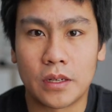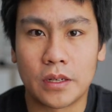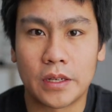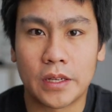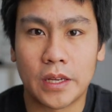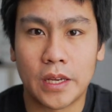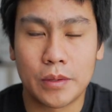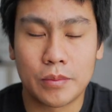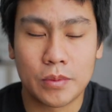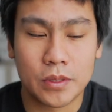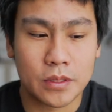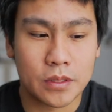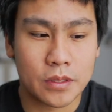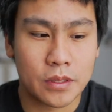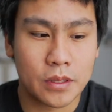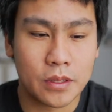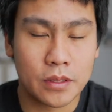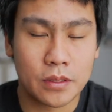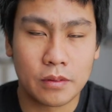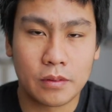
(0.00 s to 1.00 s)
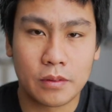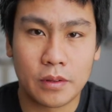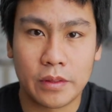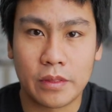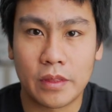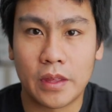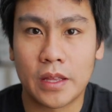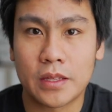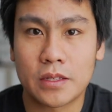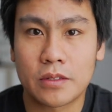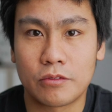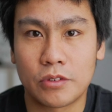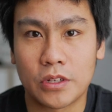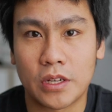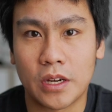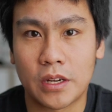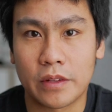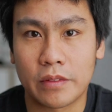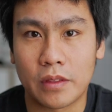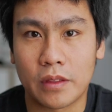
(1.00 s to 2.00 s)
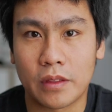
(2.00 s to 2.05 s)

game, and that's regarding